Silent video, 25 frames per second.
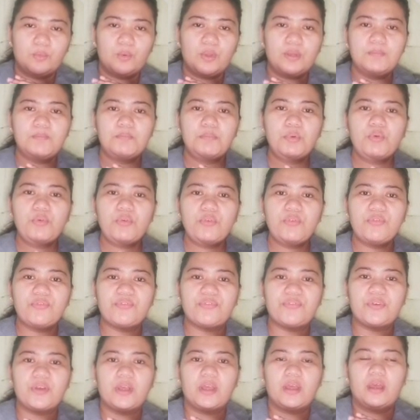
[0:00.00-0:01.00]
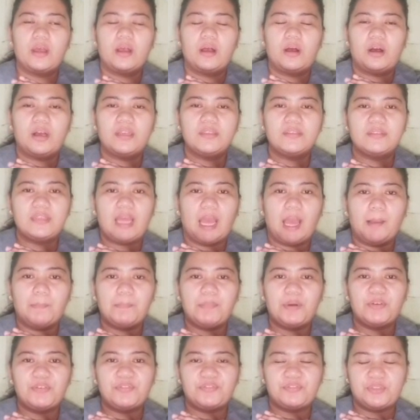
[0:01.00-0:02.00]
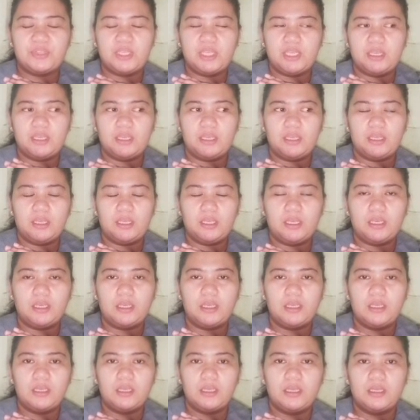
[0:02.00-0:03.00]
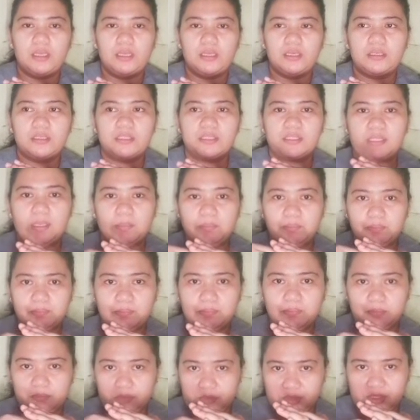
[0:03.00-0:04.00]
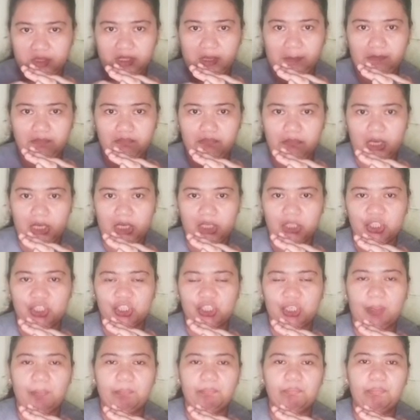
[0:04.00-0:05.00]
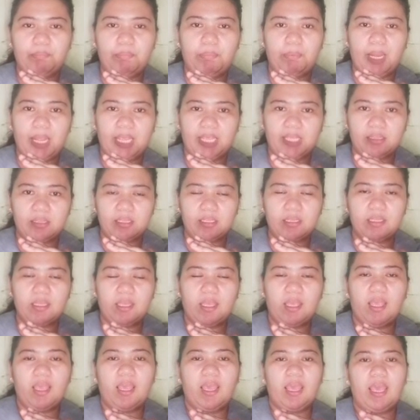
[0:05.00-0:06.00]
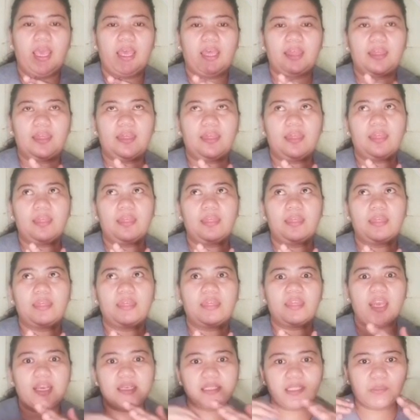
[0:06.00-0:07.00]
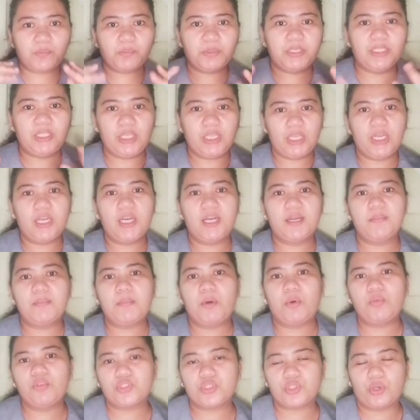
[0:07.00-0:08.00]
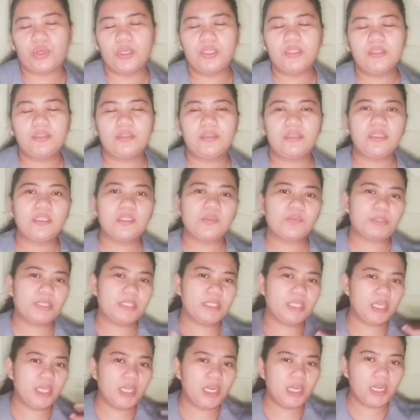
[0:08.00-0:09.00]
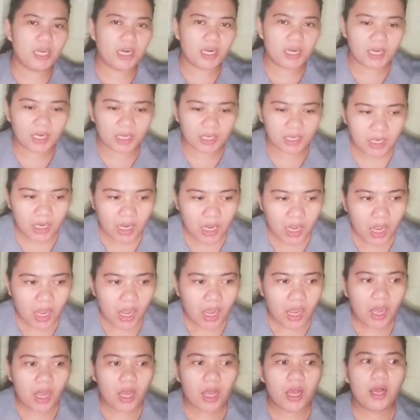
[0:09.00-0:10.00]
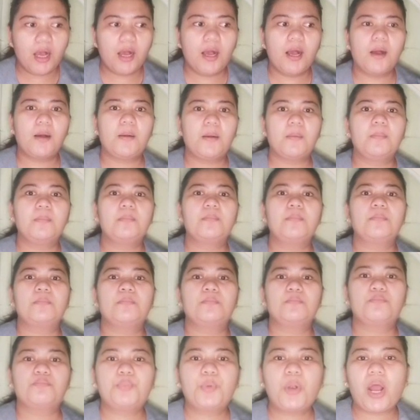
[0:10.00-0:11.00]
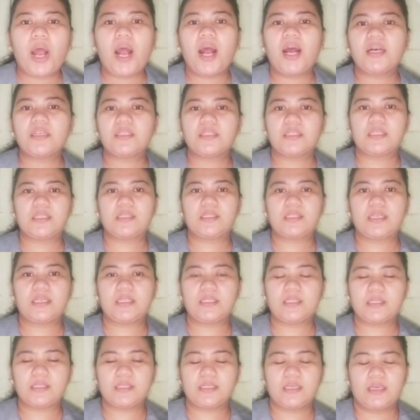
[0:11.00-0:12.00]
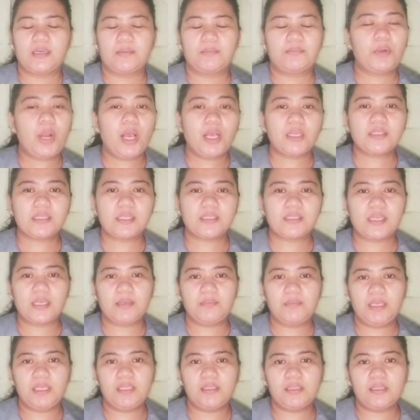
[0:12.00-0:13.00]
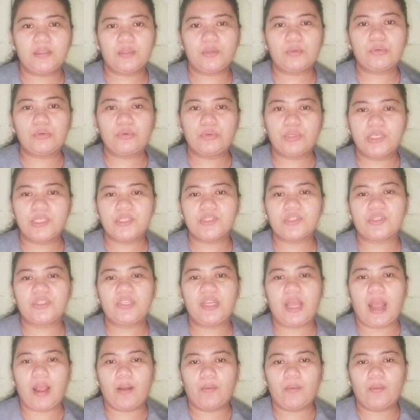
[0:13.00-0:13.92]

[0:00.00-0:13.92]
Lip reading: move on top of the submerged plate. And this particular motion, this particular process that occurs on